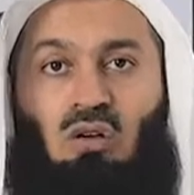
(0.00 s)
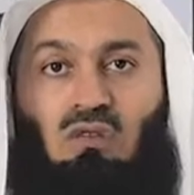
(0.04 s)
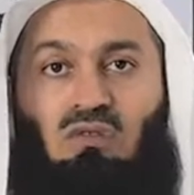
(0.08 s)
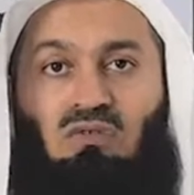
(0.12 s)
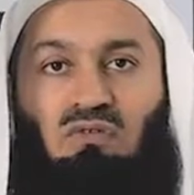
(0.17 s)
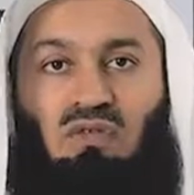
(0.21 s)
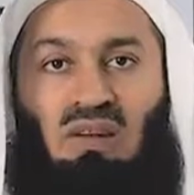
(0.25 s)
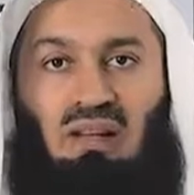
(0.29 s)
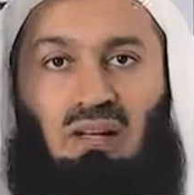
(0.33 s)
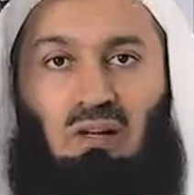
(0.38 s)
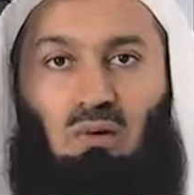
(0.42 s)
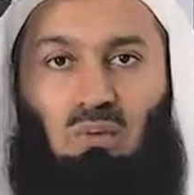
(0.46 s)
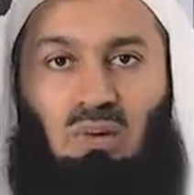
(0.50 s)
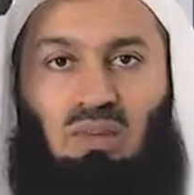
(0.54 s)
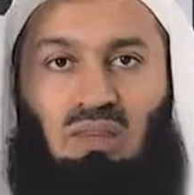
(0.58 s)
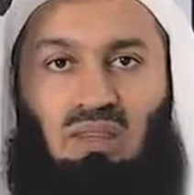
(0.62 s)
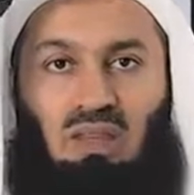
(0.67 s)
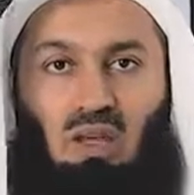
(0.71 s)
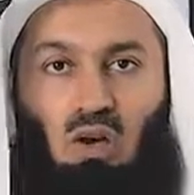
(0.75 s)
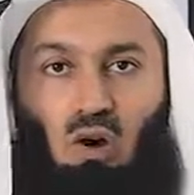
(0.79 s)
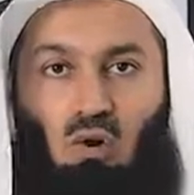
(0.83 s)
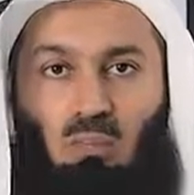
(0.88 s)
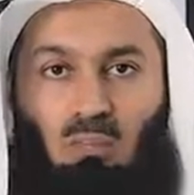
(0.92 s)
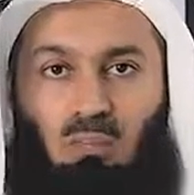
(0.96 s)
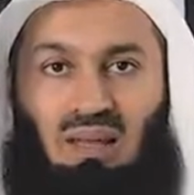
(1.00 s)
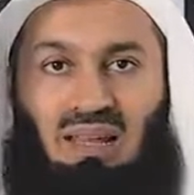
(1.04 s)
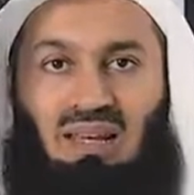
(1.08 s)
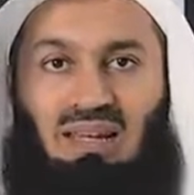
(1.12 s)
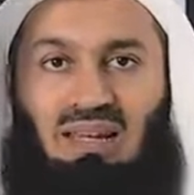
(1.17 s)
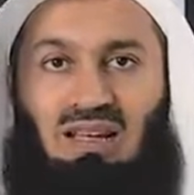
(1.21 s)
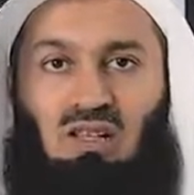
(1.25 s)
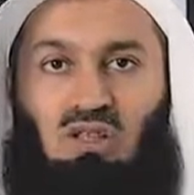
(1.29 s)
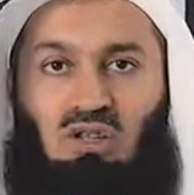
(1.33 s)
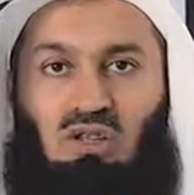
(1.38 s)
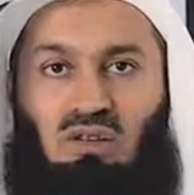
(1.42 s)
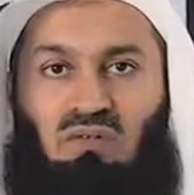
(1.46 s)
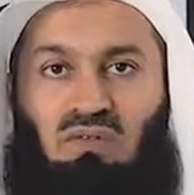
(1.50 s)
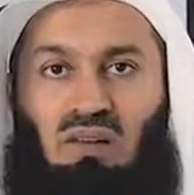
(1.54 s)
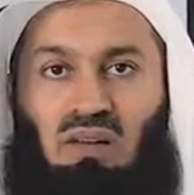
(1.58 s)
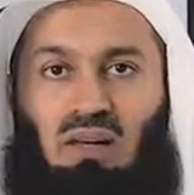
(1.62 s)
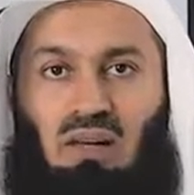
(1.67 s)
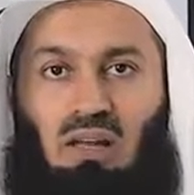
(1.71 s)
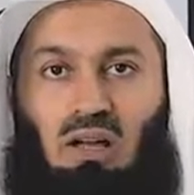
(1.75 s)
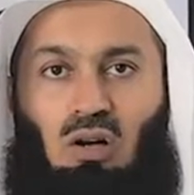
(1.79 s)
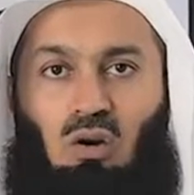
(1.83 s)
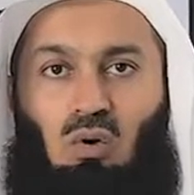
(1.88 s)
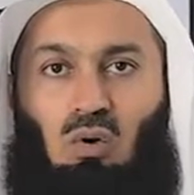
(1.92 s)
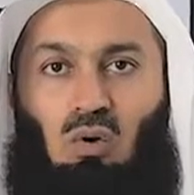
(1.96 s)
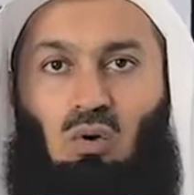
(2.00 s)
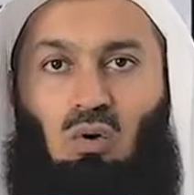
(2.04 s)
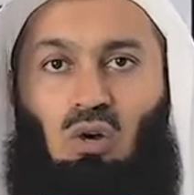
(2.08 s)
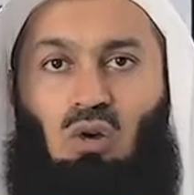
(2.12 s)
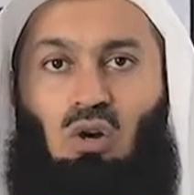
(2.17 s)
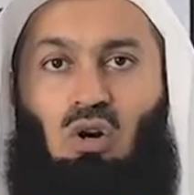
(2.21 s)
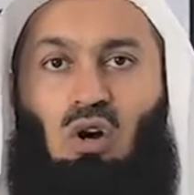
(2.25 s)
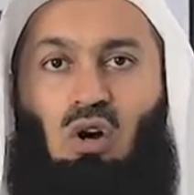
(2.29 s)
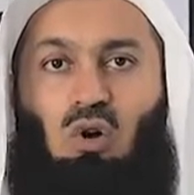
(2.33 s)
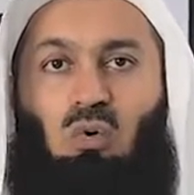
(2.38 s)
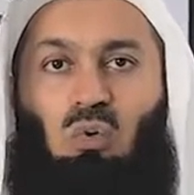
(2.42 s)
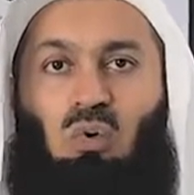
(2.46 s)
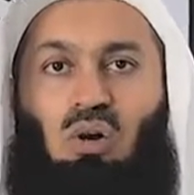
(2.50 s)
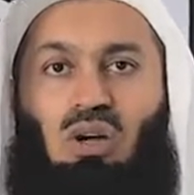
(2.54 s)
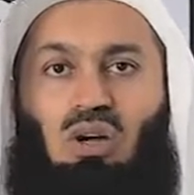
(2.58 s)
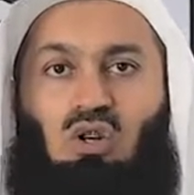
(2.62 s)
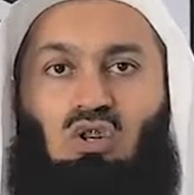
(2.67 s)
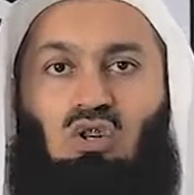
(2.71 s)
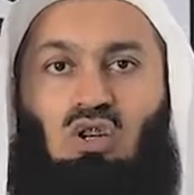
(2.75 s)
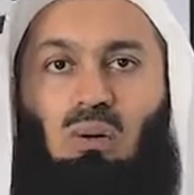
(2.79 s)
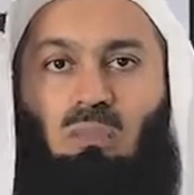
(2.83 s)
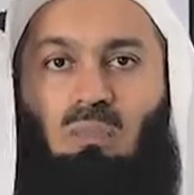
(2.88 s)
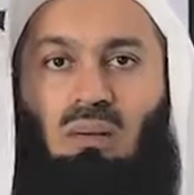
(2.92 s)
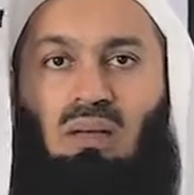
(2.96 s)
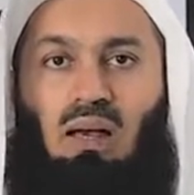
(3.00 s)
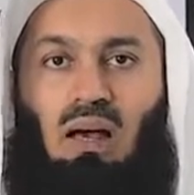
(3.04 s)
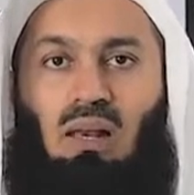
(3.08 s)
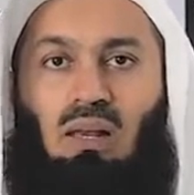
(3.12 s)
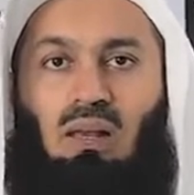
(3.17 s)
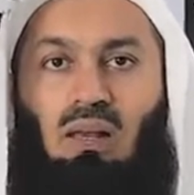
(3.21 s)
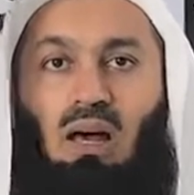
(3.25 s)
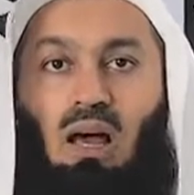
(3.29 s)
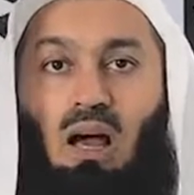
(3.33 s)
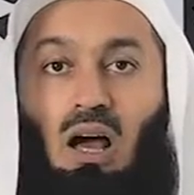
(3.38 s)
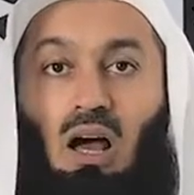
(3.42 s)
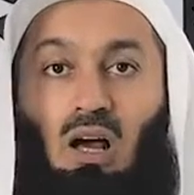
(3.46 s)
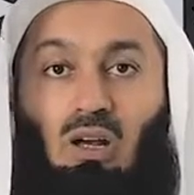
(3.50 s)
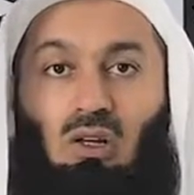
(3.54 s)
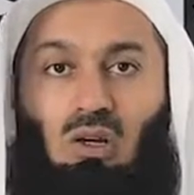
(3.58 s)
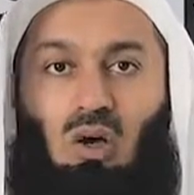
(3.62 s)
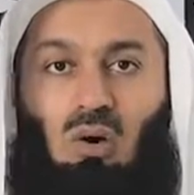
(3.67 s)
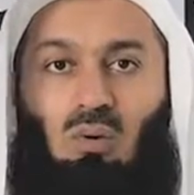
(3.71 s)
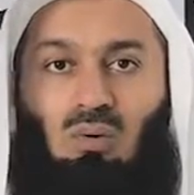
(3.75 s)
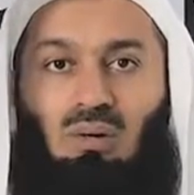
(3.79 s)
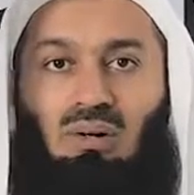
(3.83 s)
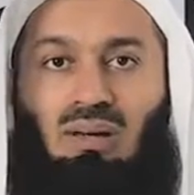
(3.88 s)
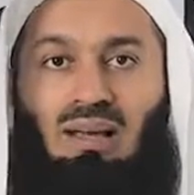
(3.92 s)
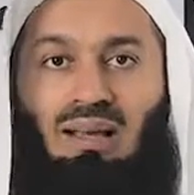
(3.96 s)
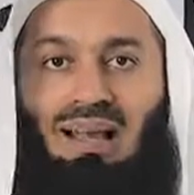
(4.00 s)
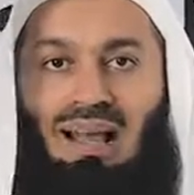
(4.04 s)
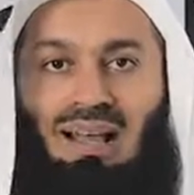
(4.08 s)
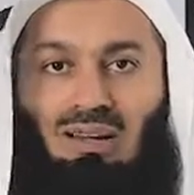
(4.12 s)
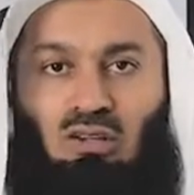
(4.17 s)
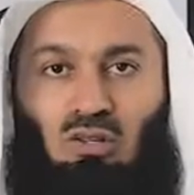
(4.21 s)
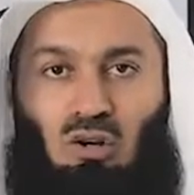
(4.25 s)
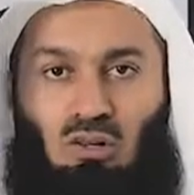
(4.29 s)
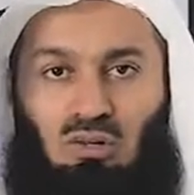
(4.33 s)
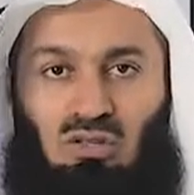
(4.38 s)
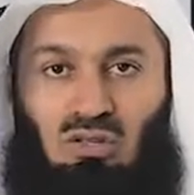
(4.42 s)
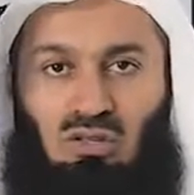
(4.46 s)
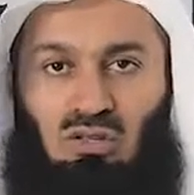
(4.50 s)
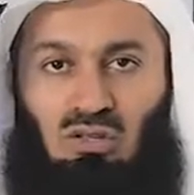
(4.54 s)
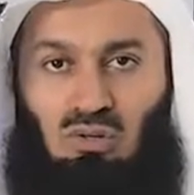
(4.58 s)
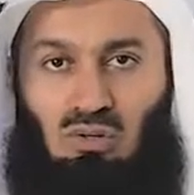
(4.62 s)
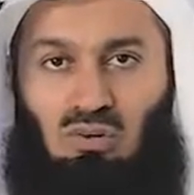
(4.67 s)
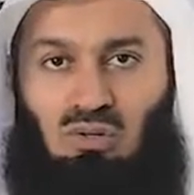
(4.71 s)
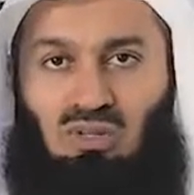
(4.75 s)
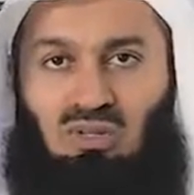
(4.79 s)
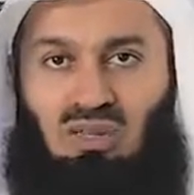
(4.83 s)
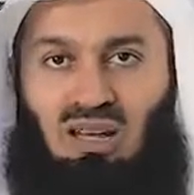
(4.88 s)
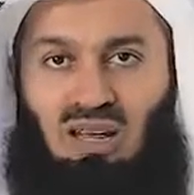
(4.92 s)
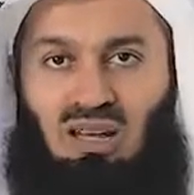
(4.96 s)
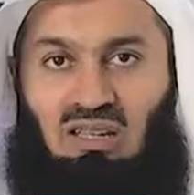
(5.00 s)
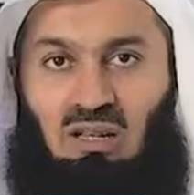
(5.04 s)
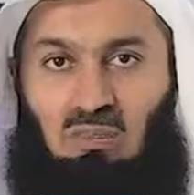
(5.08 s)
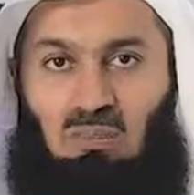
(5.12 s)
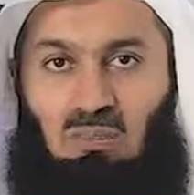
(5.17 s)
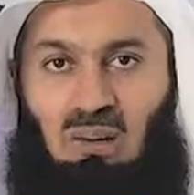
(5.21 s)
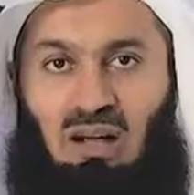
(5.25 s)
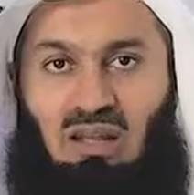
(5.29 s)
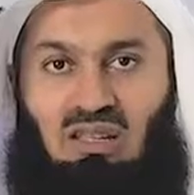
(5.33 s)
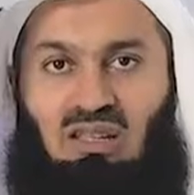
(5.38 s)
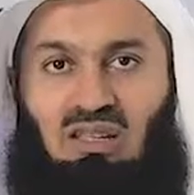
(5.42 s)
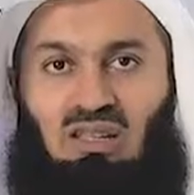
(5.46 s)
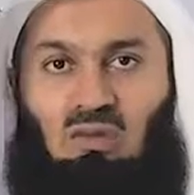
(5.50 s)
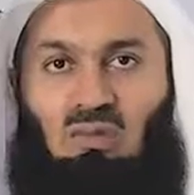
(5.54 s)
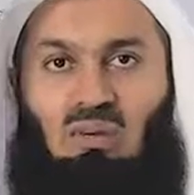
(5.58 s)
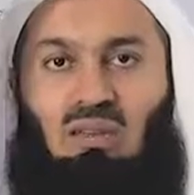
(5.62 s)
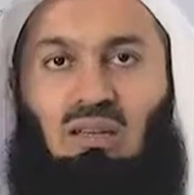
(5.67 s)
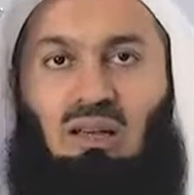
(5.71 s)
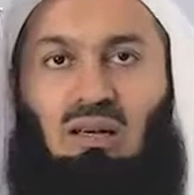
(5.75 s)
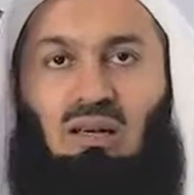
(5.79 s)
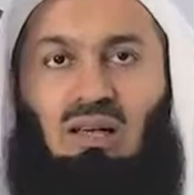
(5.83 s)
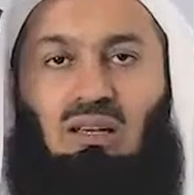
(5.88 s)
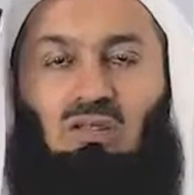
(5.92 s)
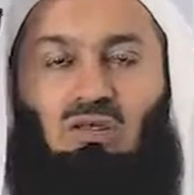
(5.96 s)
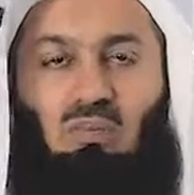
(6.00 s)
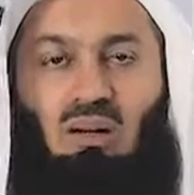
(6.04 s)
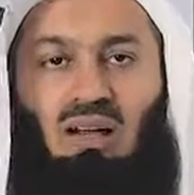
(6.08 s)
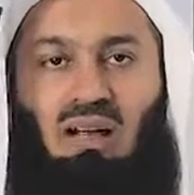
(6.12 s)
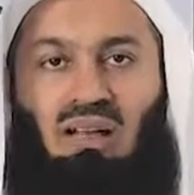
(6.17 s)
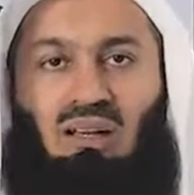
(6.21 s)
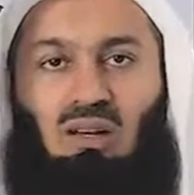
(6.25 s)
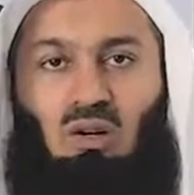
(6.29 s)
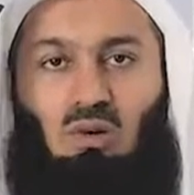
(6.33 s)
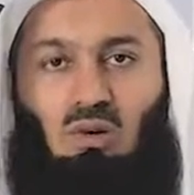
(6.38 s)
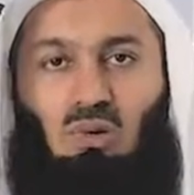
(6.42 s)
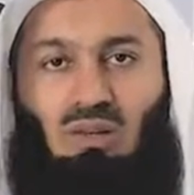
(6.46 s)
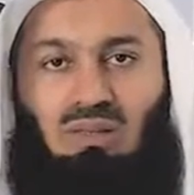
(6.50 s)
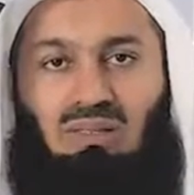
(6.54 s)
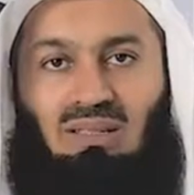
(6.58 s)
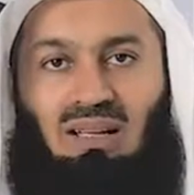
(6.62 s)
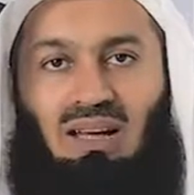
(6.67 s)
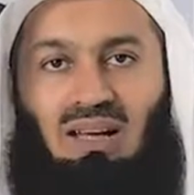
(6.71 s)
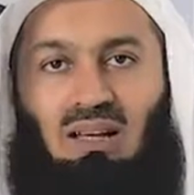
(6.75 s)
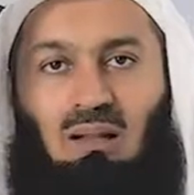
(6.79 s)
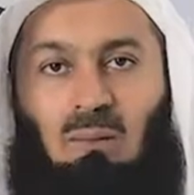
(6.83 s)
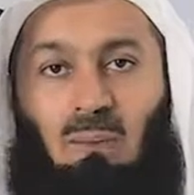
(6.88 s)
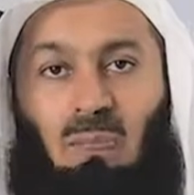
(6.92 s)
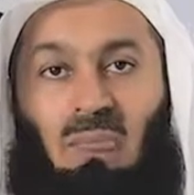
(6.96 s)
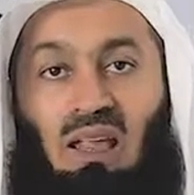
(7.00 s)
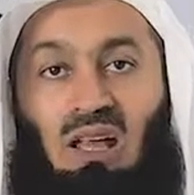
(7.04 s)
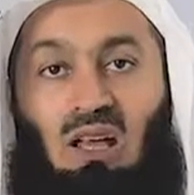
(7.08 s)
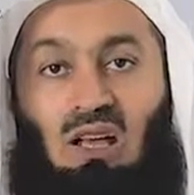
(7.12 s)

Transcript: filled with the obedience of Allah or worshipping Allah alone and not associating partners with Allah subhanahu wa ta'ala.